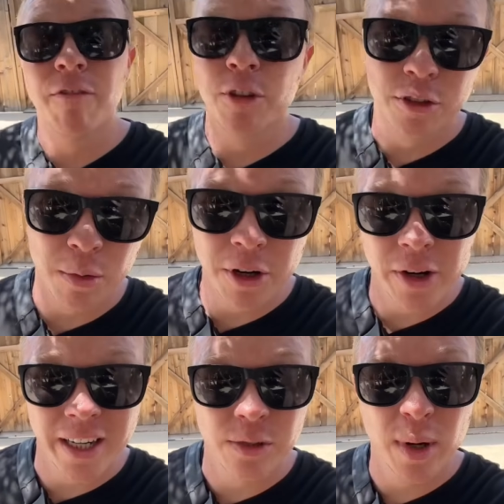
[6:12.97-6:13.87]
for those
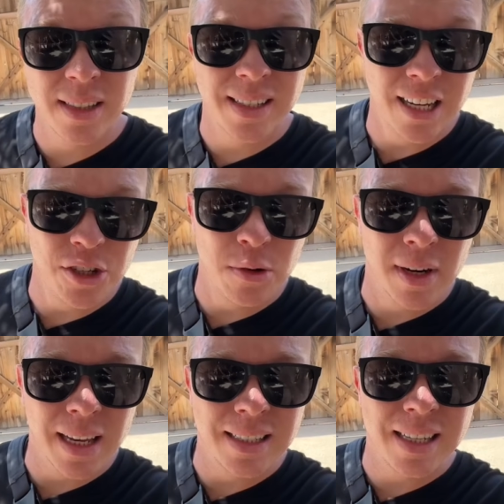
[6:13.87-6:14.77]
wondering, it's Wednesday, June
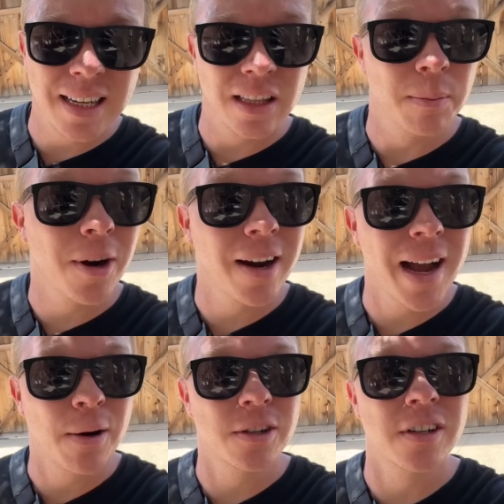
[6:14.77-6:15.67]
19th, and the park
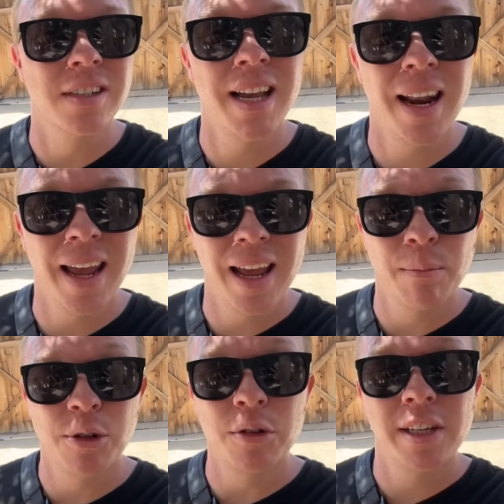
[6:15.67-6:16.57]
hours are 10
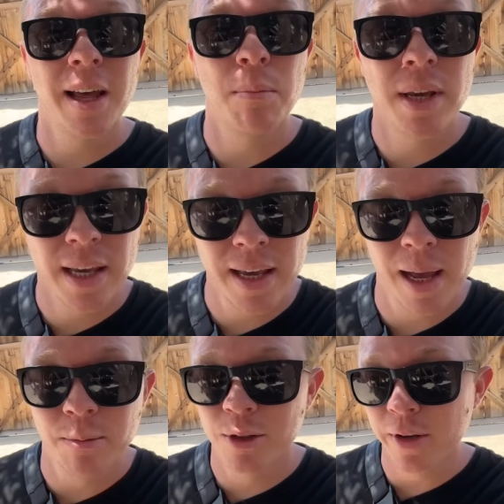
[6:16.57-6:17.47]
a.m. to 10
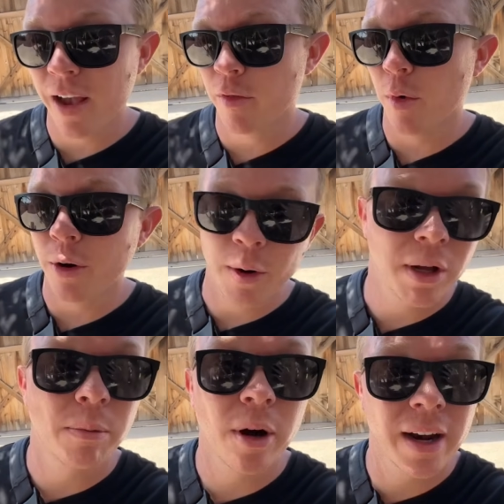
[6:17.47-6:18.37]
p.m. So yeah, if you're wondering
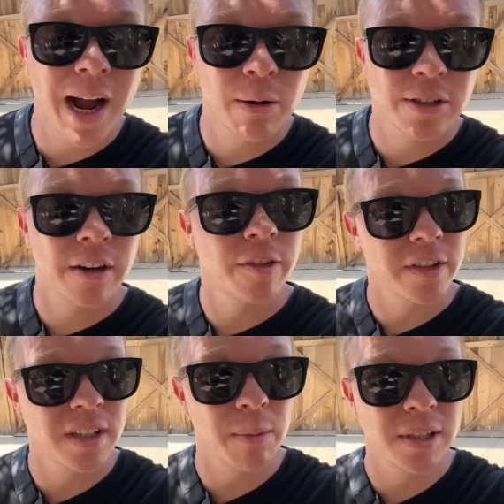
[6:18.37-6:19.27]
what the park hours are for
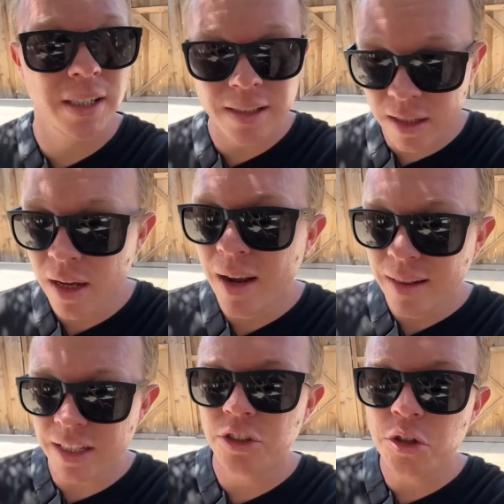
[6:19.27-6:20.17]
the summer season,
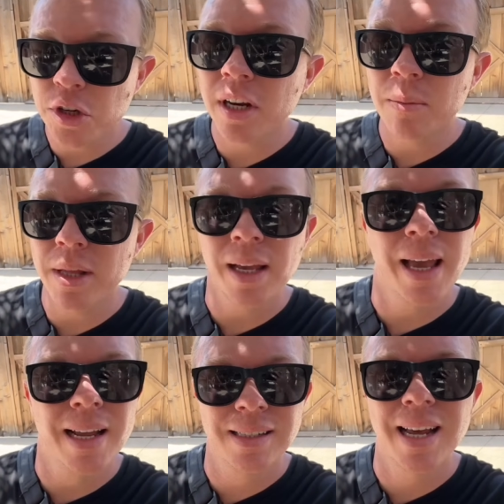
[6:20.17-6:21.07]
that's usually gonna be the
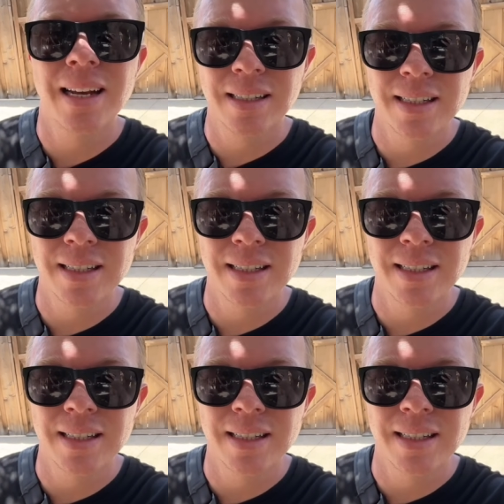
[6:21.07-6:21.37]
case, 10 to